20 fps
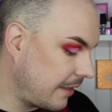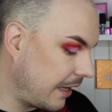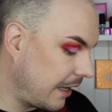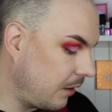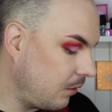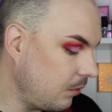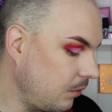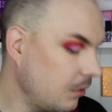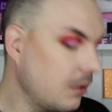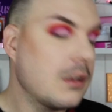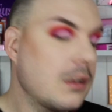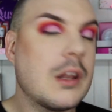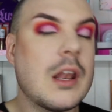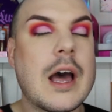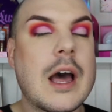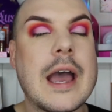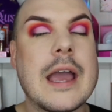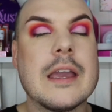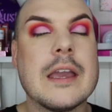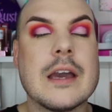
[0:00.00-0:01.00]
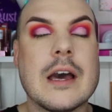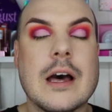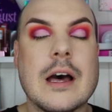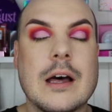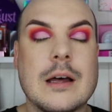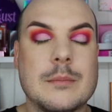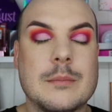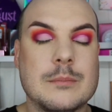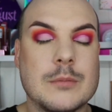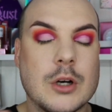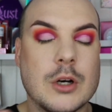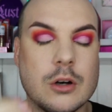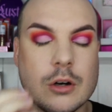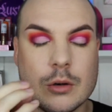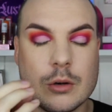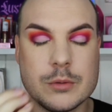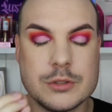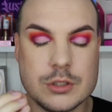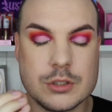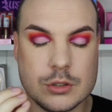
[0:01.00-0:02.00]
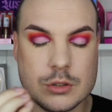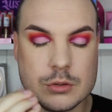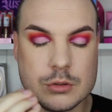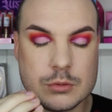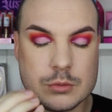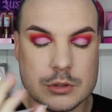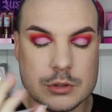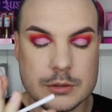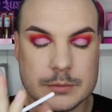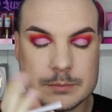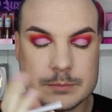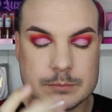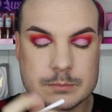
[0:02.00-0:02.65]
they look like, what's it called?